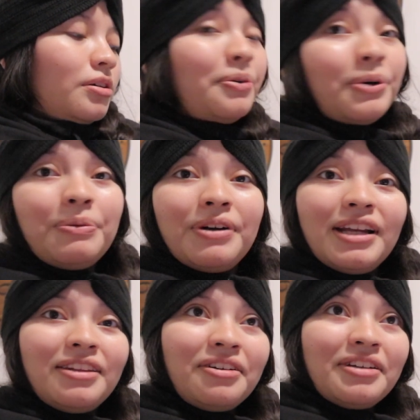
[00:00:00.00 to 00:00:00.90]
we will
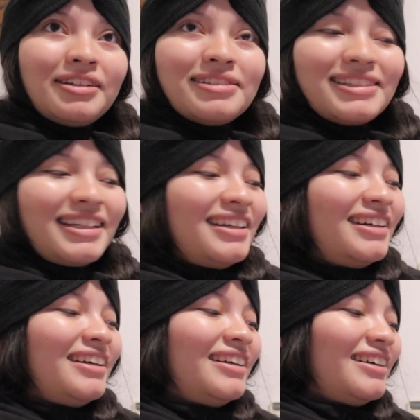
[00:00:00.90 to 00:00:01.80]
get through this.
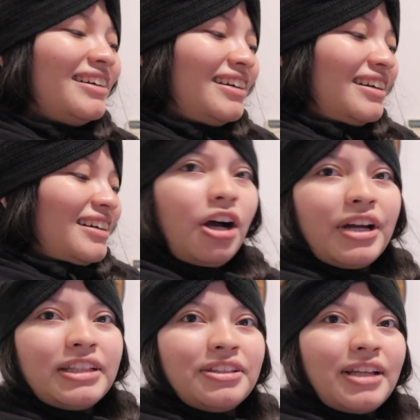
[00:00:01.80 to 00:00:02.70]

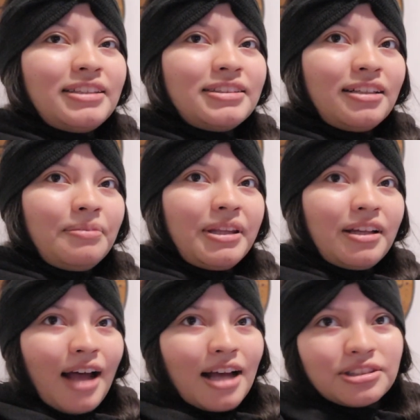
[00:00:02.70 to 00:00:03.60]
Okay, so that's gonna be
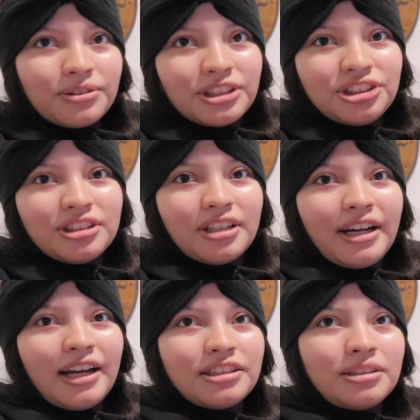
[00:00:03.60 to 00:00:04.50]
the last question I
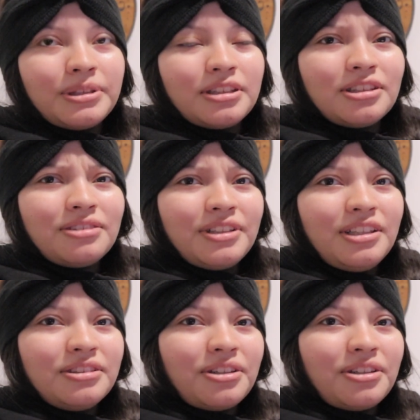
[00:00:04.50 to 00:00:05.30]
answer, because this video is